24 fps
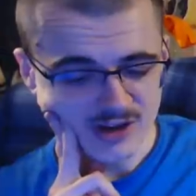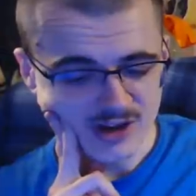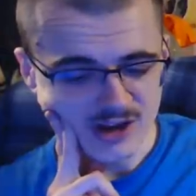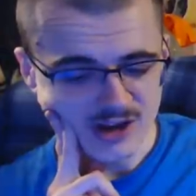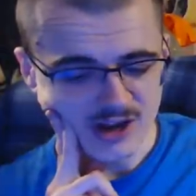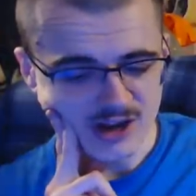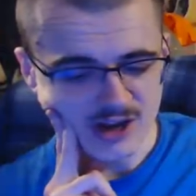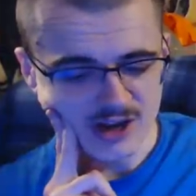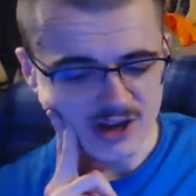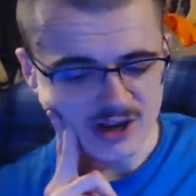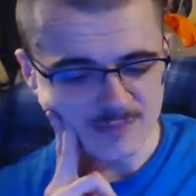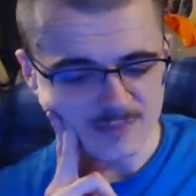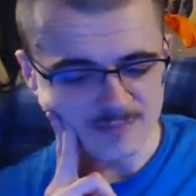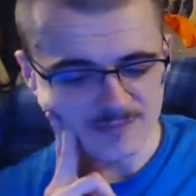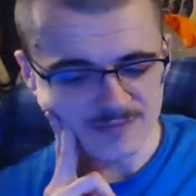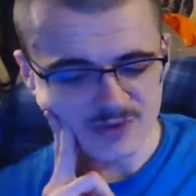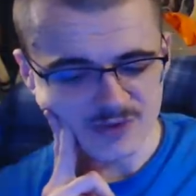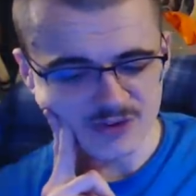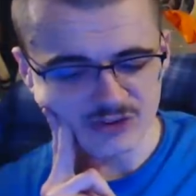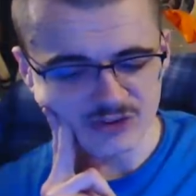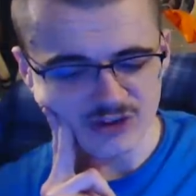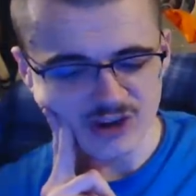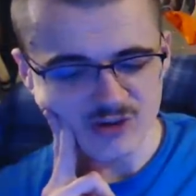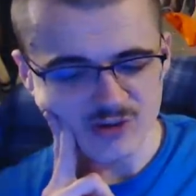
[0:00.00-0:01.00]

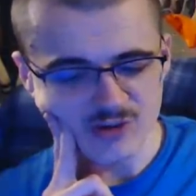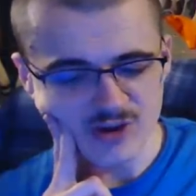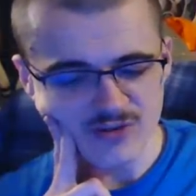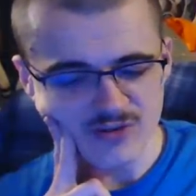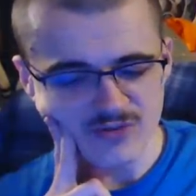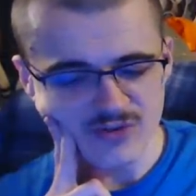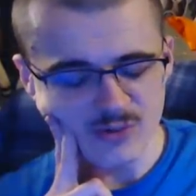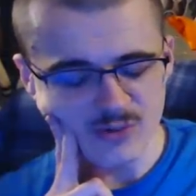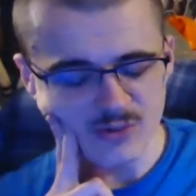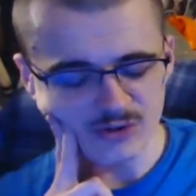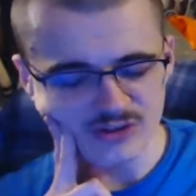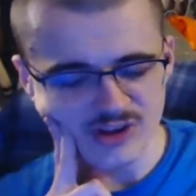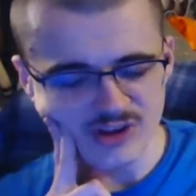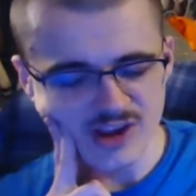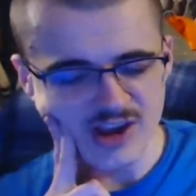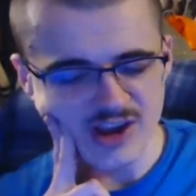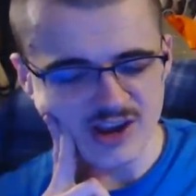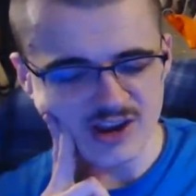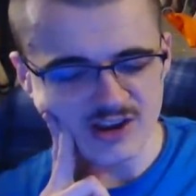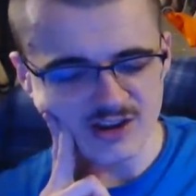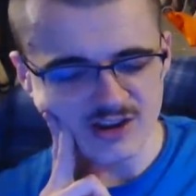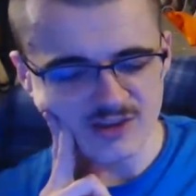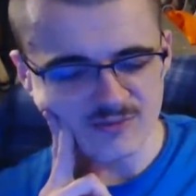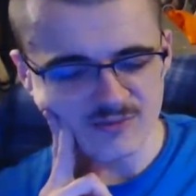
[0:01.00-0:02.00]
So if you were
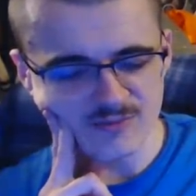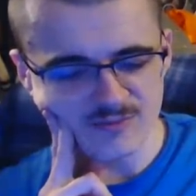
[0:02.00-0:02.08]
saying,